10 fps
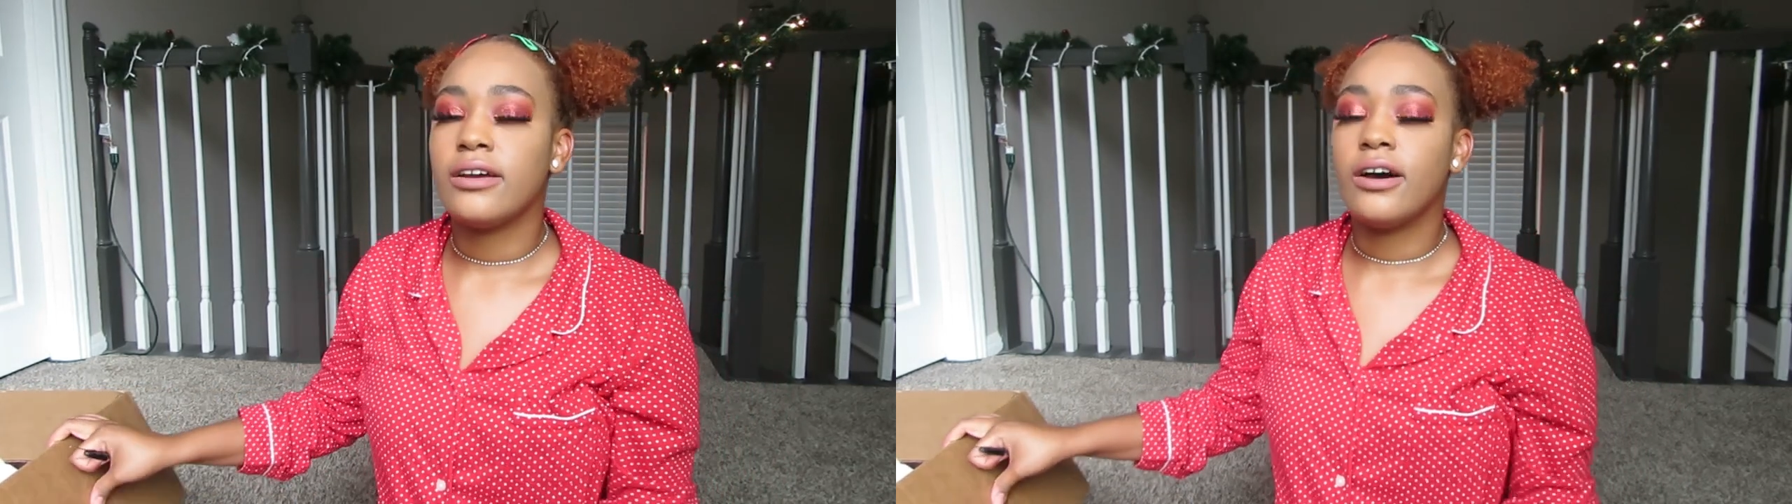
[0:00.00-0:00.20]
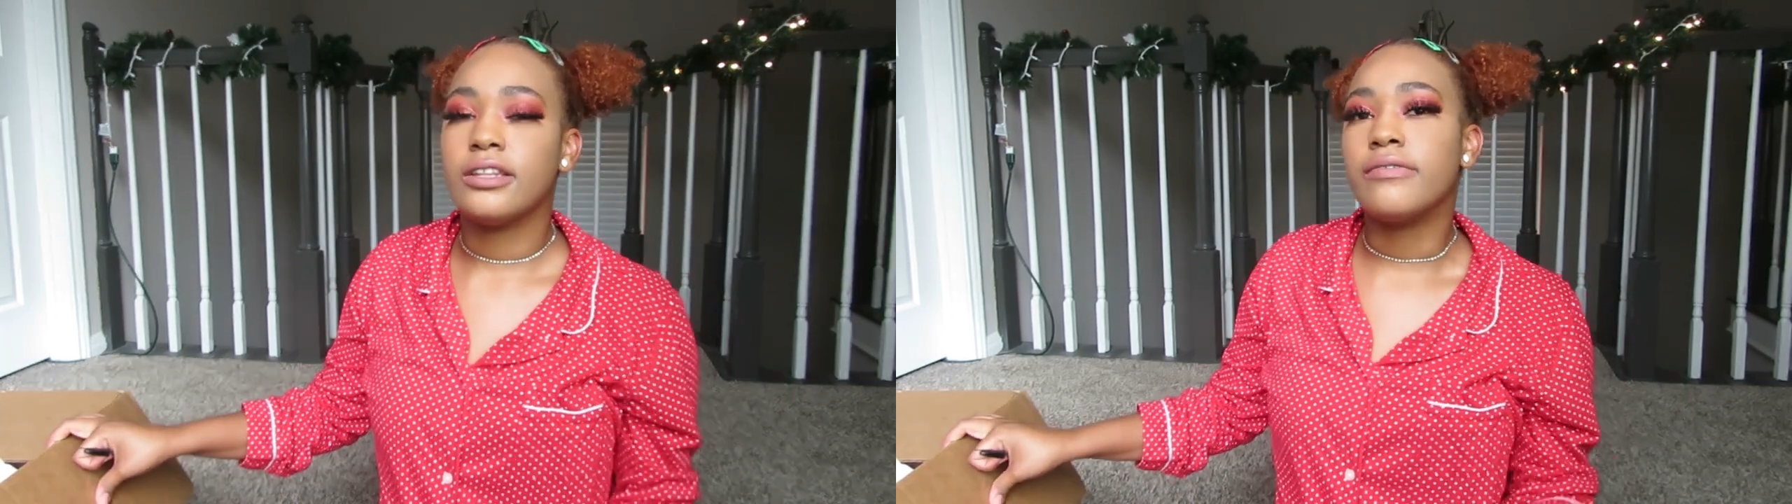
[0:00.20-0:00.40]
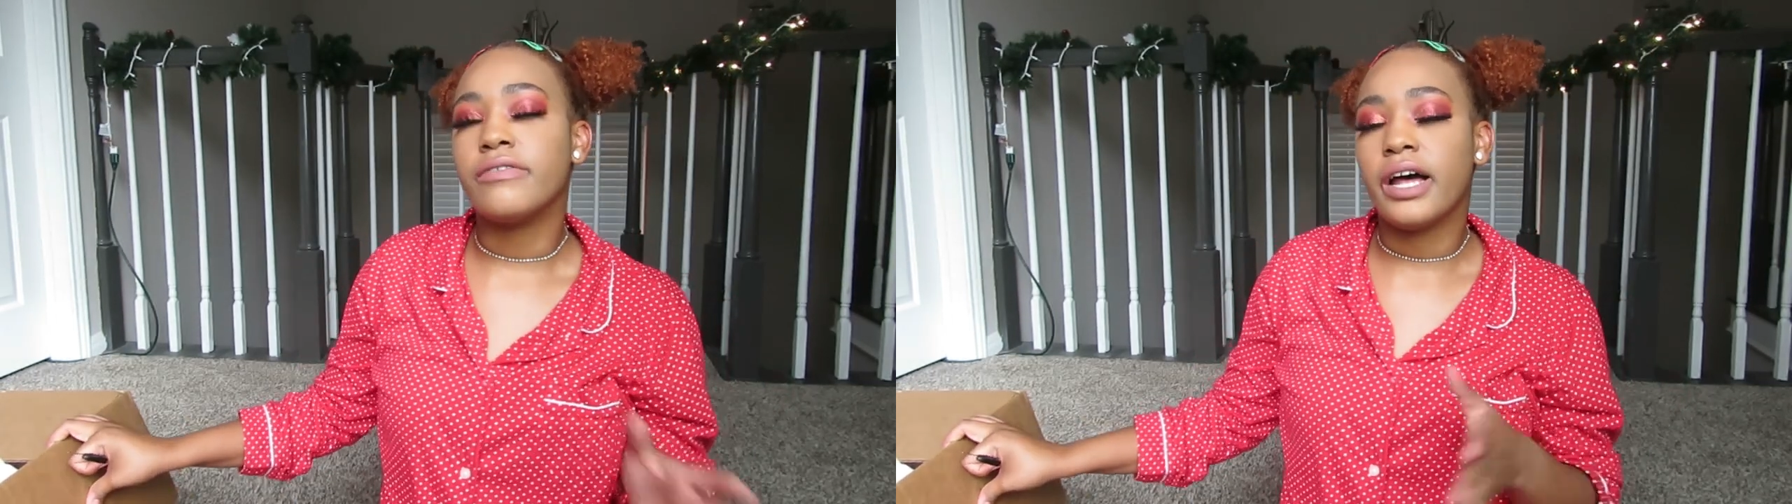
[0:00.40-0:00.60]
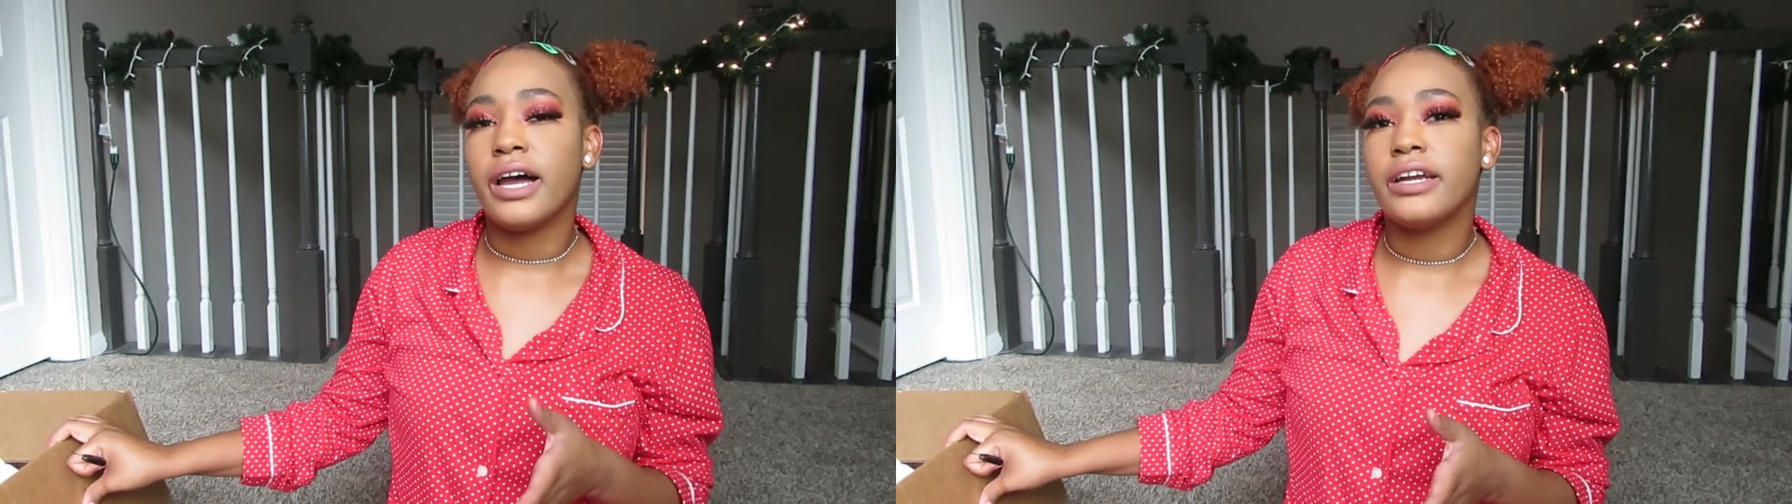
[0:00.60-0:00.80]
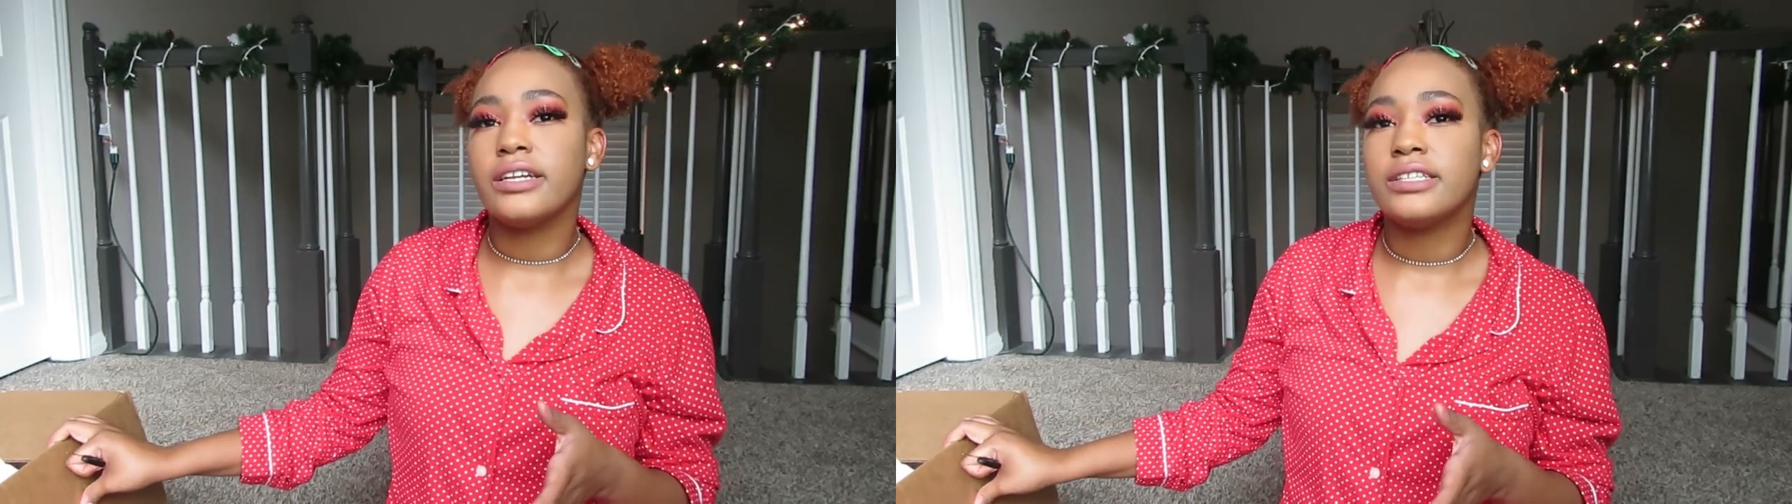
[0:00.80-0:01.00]
on the
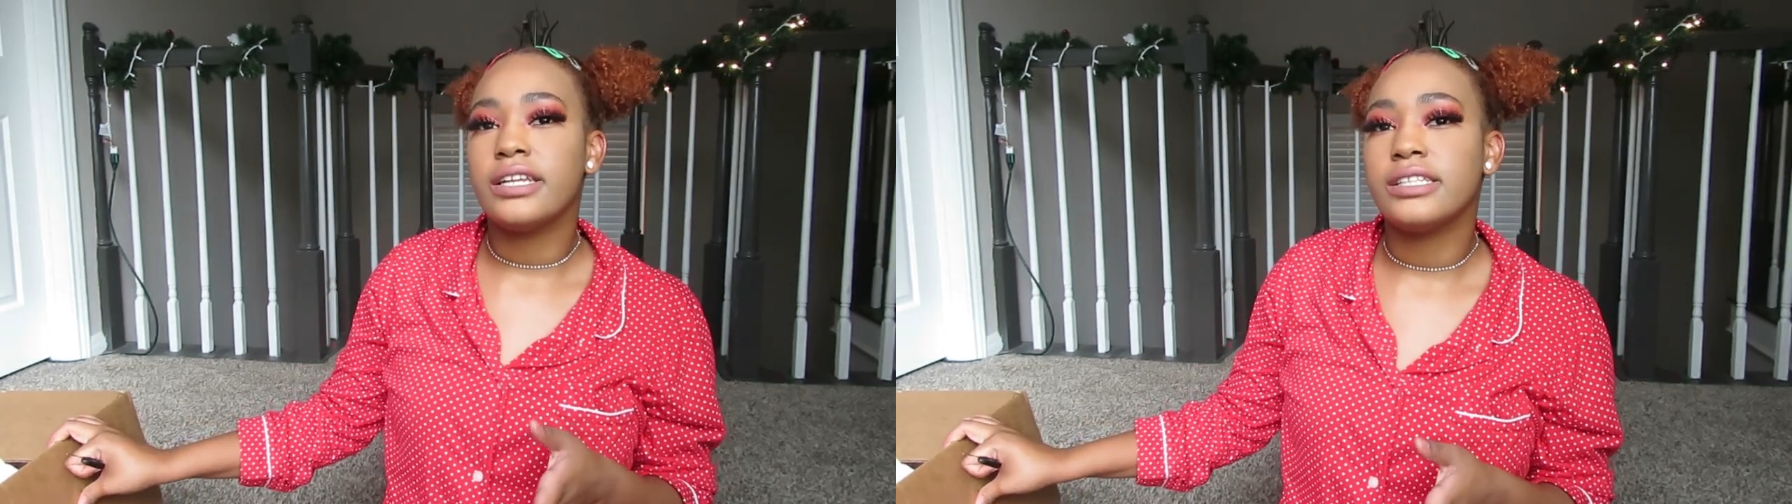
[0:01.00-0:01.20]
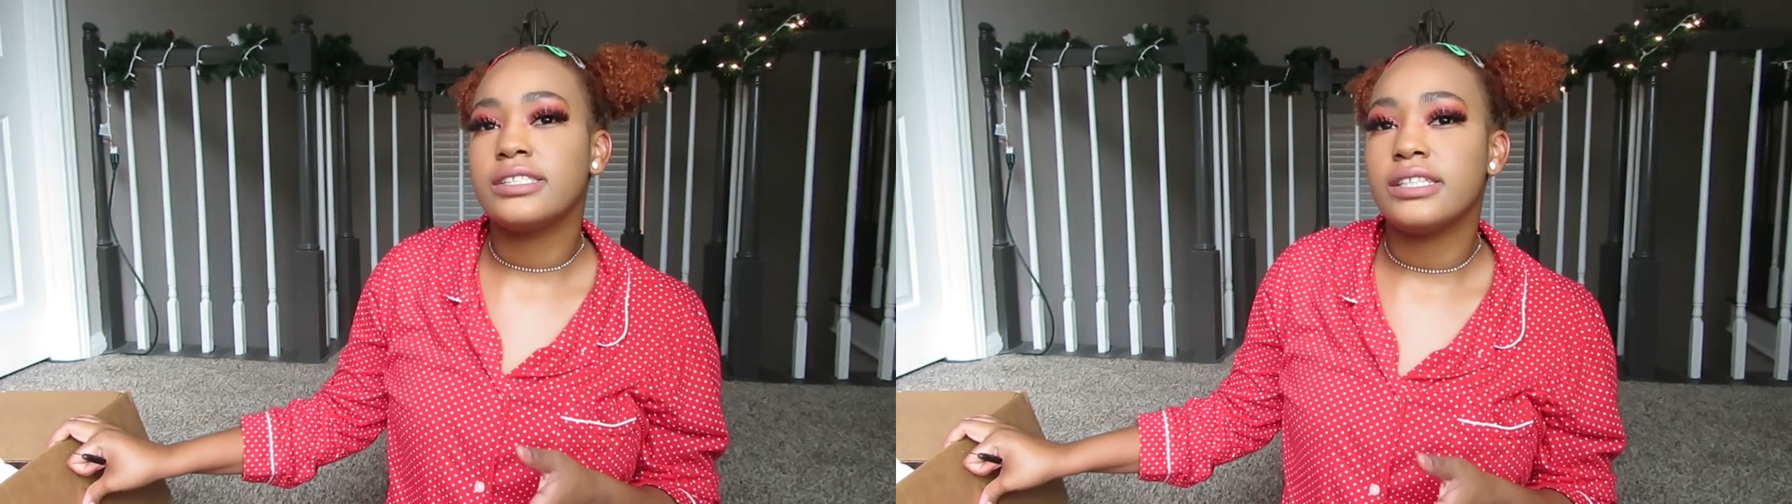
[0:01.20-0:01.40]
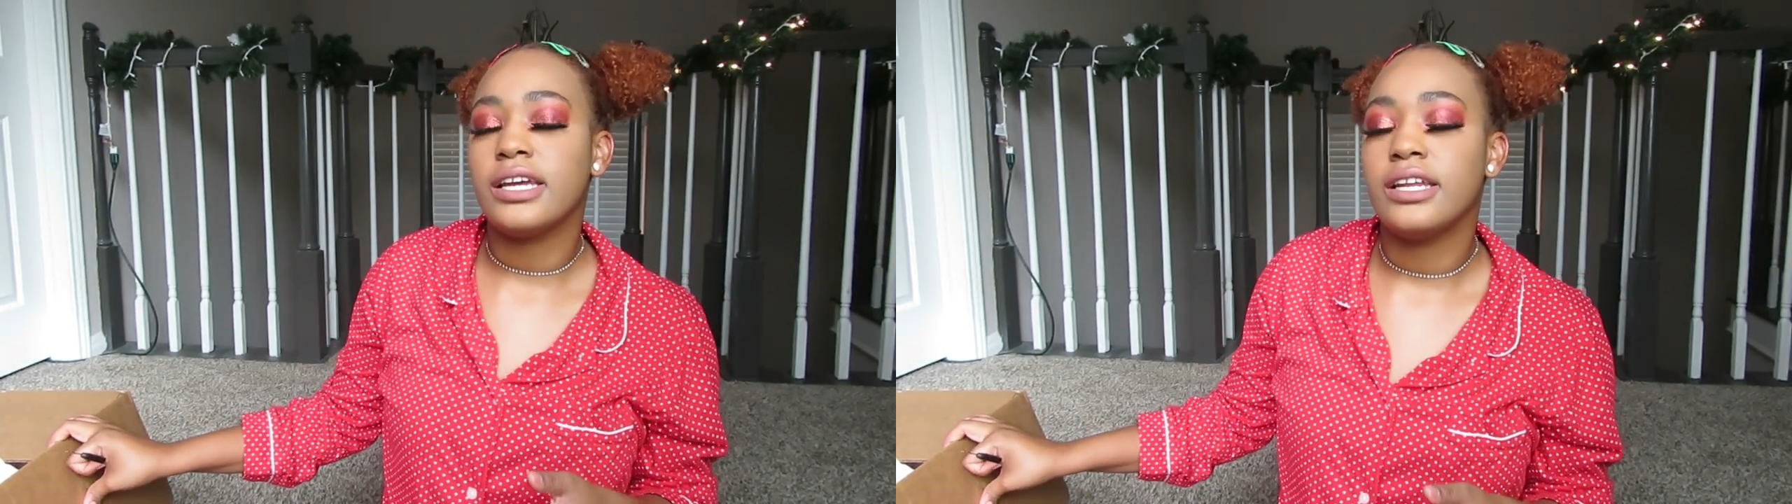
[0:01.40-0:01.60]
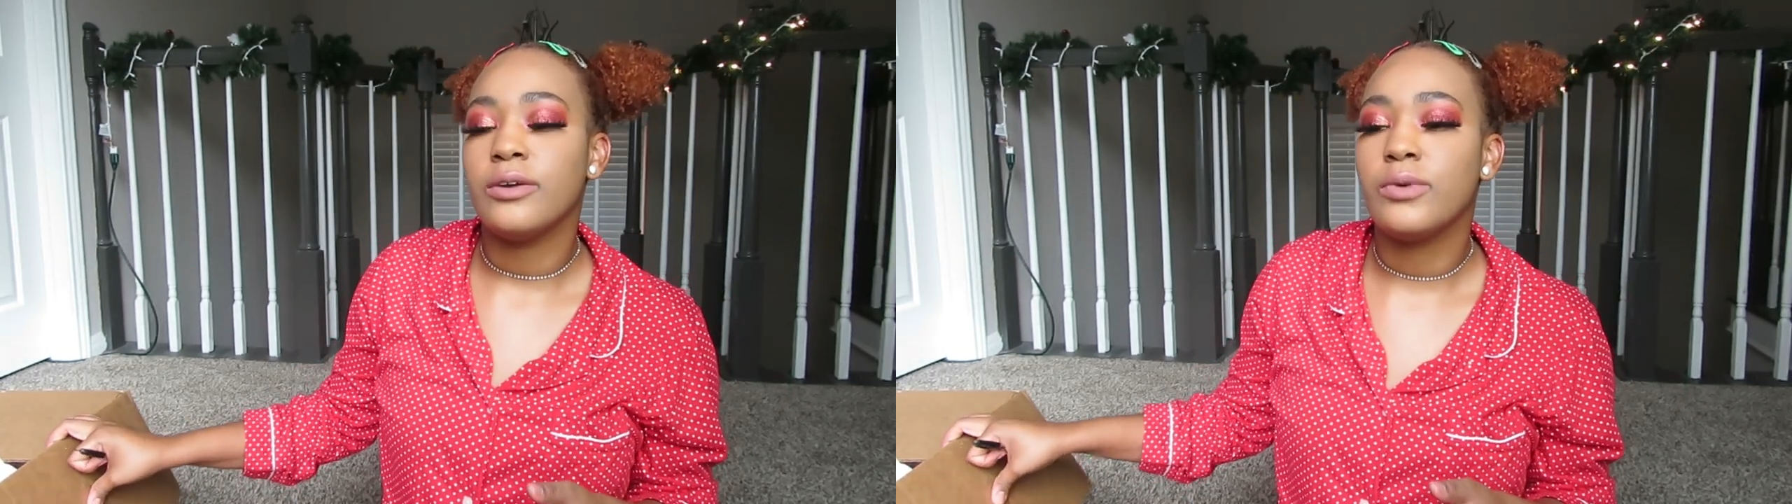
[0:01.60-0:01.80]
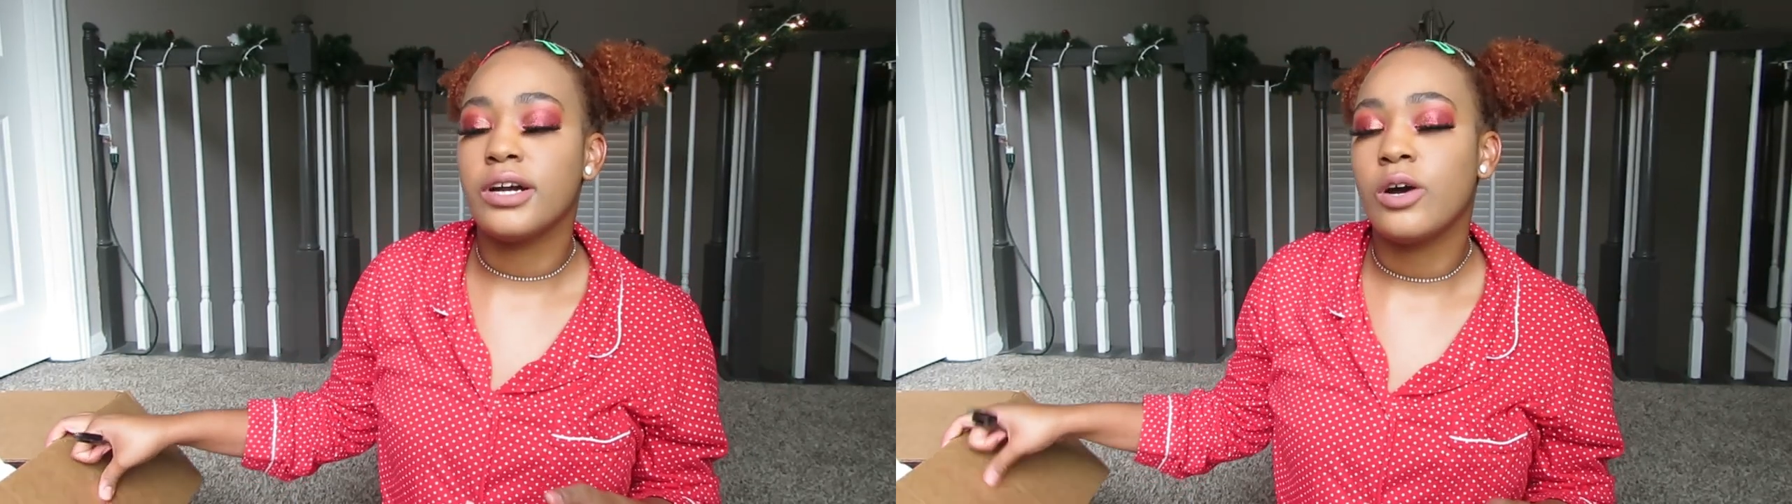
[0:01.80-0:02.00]
flyer that it said it would